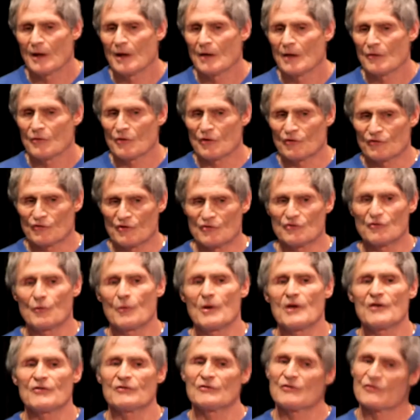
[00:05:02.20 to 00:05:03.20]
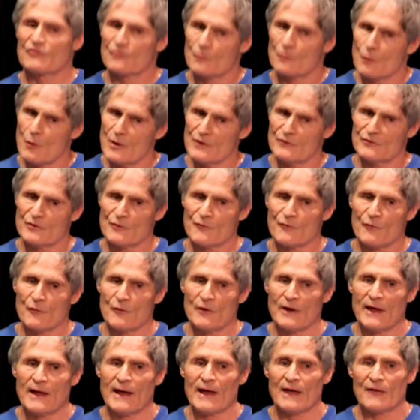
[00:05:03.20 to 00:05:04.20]
the situation is quite different,
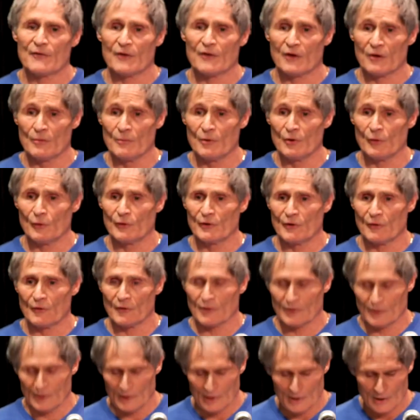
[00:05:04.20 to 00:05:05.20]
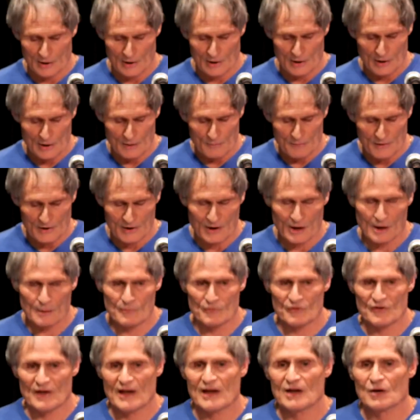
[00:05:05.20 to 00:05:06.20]
and the committal hearing
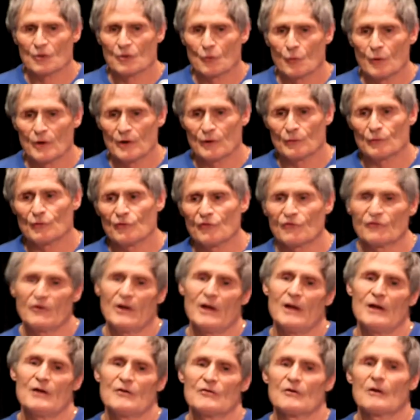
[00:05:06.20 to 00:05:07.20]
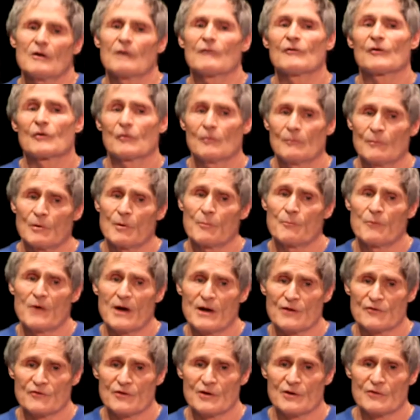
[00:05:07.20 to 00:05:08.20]
becomes a critical stage of the criminal
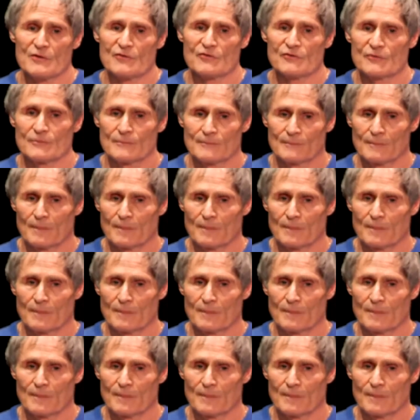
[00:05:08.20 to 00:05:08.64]
process.